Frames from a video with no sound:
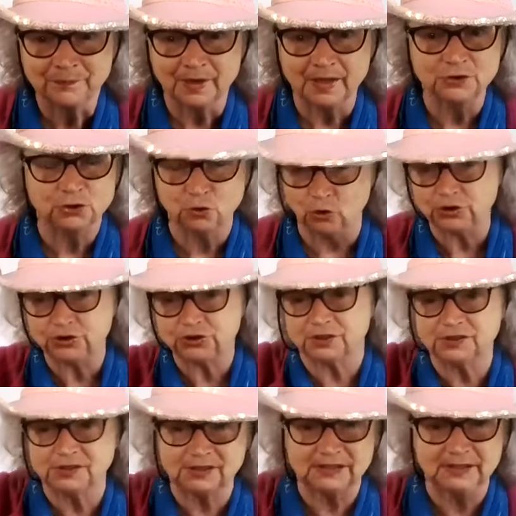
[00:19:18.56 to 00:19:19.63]
And George
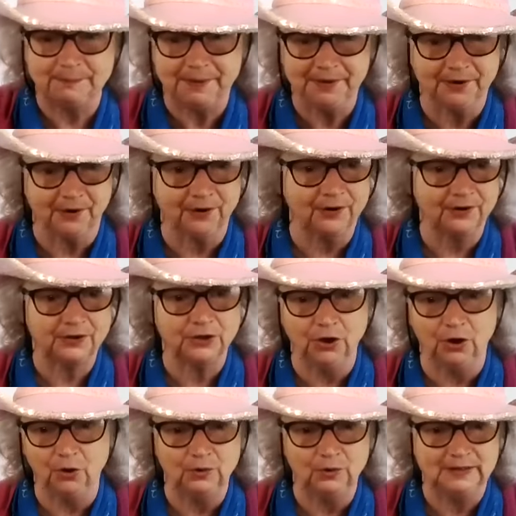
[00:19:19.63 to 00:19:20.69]
can sleep here, you
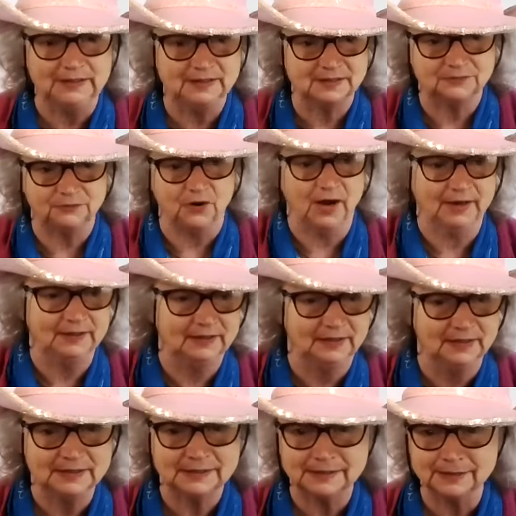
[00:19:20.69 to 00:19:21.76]
know, and he's fine
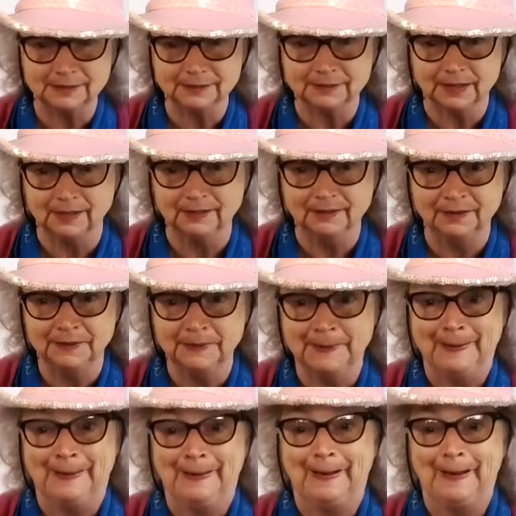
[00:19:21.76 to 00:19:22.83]
in his little tent.
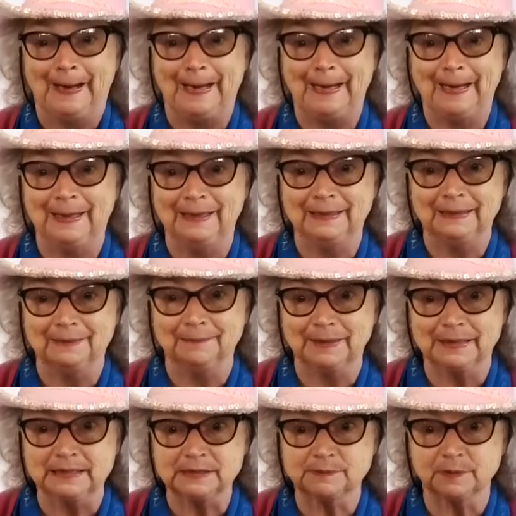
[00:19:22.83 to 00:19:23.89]
And my
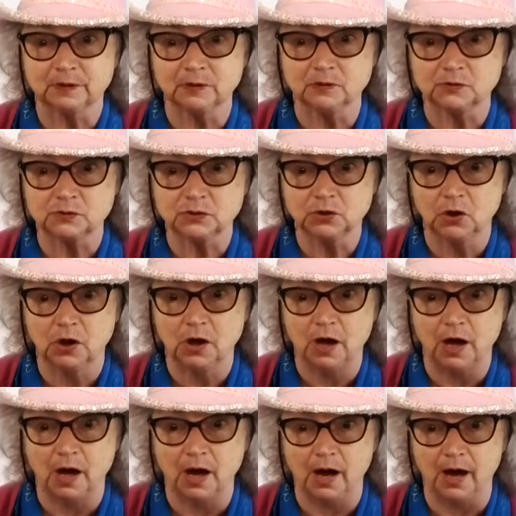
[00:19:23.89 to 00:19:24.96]
husband goes,
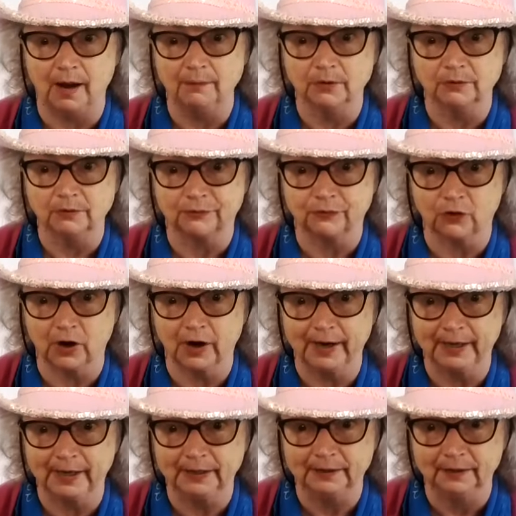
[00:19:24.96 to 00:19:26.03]
I'm
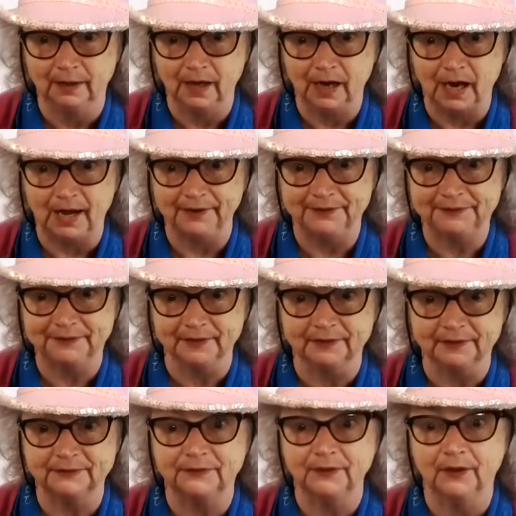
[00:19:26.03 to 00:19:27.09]
afraid. I
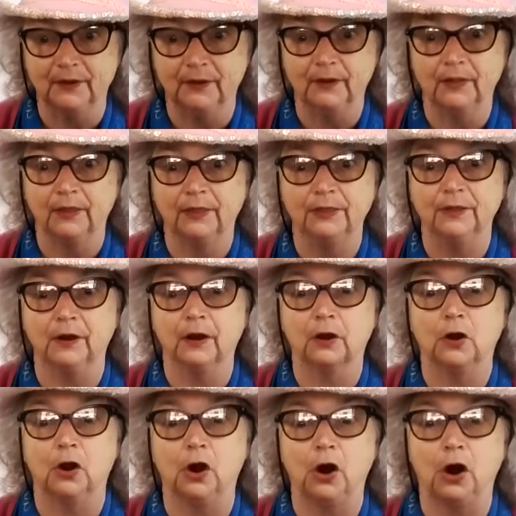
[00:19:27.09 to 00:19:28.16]
think the
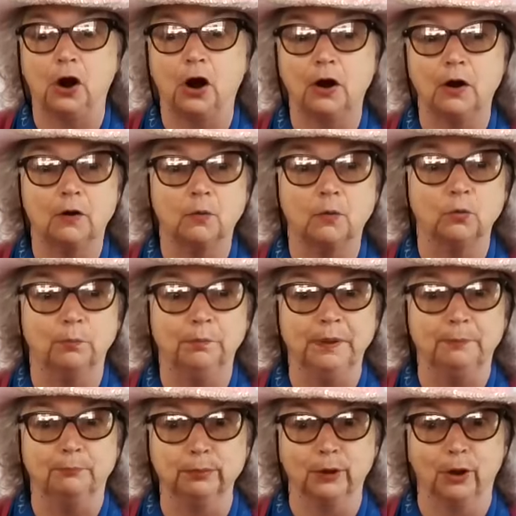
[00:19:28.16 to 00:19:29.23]
car will be
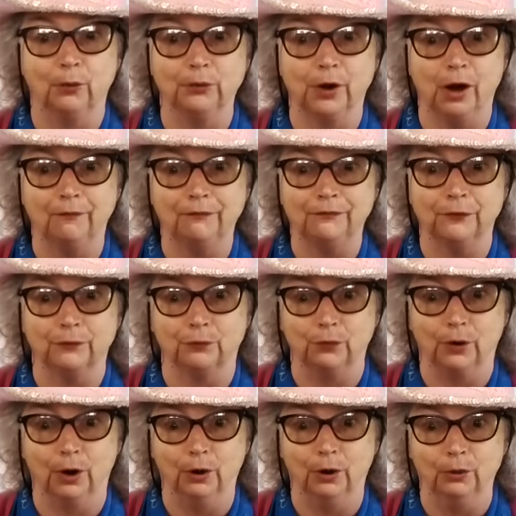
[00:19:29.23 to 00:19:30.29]
blown off the
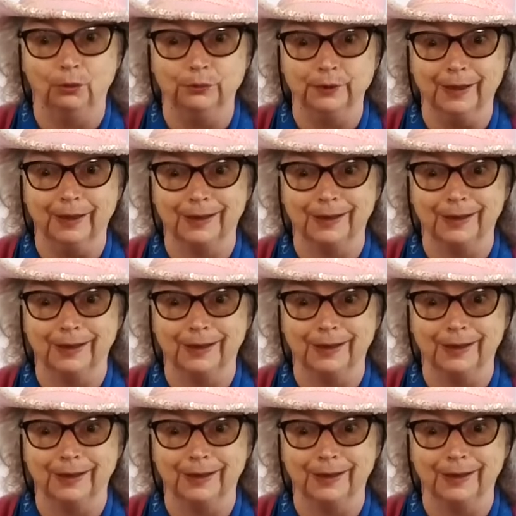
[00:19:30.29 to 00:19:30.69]
road.